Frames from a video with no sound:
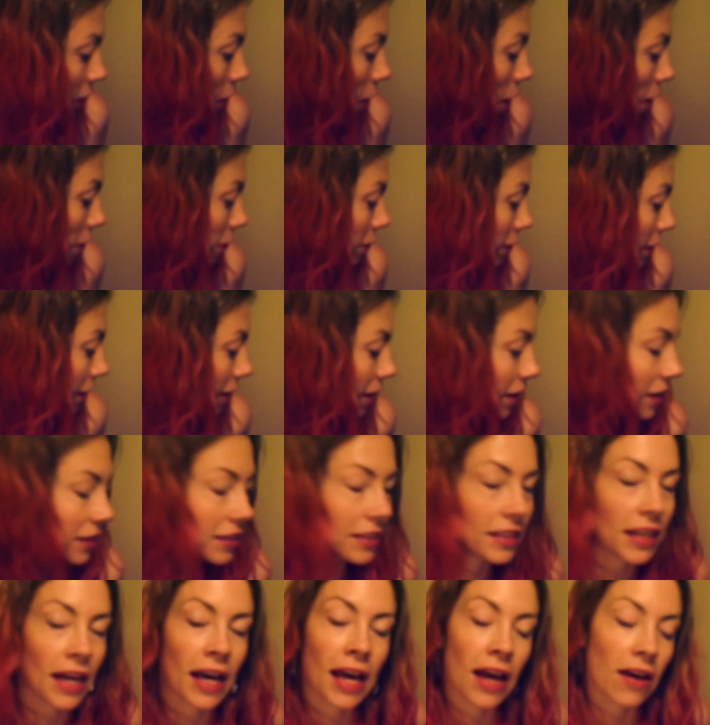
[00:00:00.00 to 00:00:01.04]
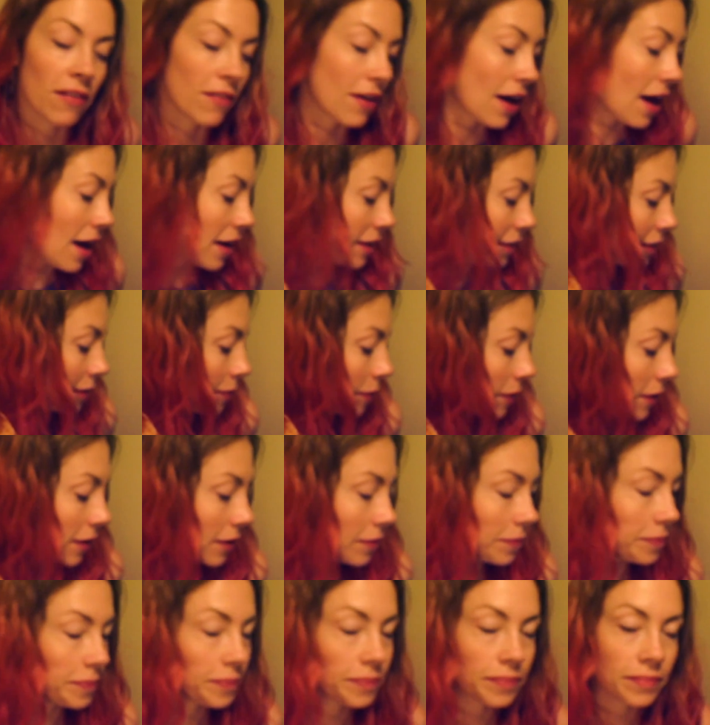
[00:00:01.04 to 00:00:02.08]
coughing is I have
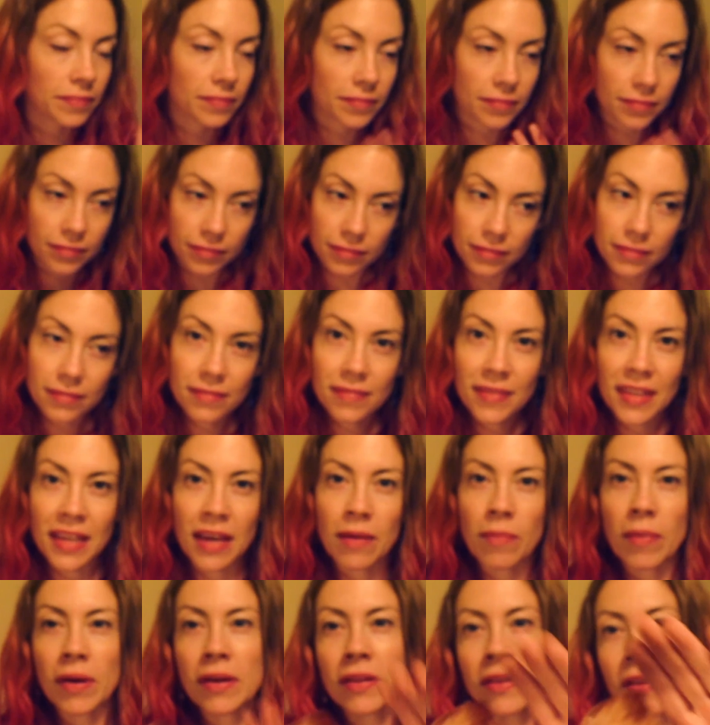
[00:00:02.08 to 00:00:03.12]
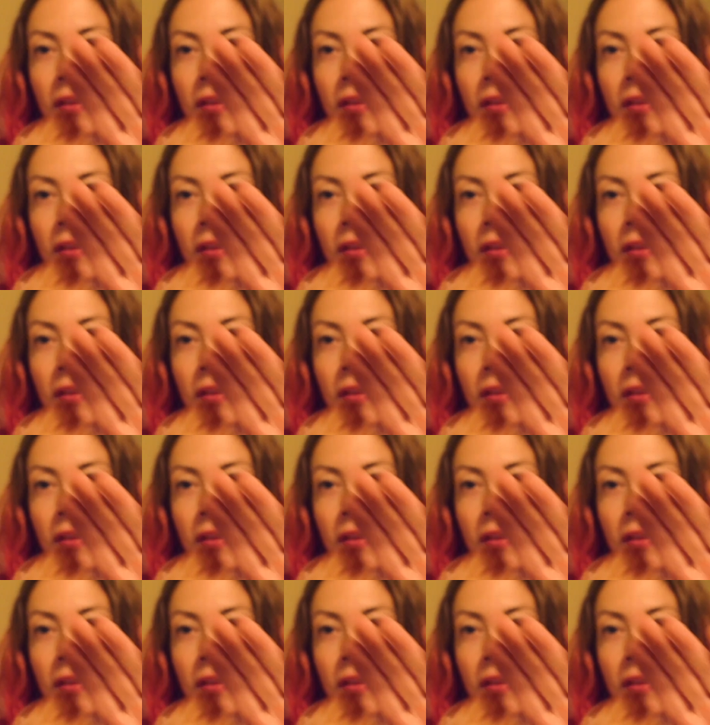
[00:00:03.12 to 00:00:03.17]
asthma and my